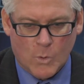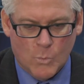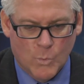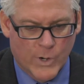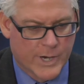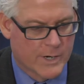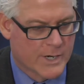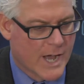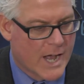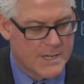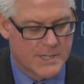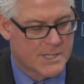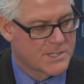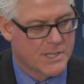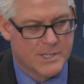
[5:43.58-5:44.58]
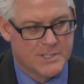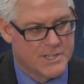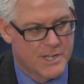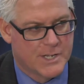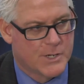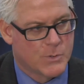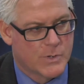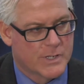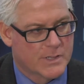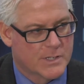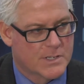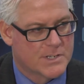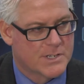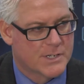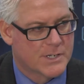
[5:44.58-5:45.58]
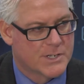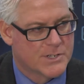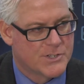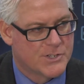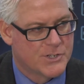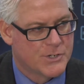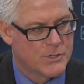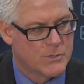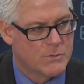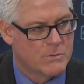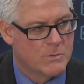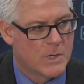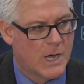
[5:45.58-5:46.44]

we are not discontinuing the Series 2.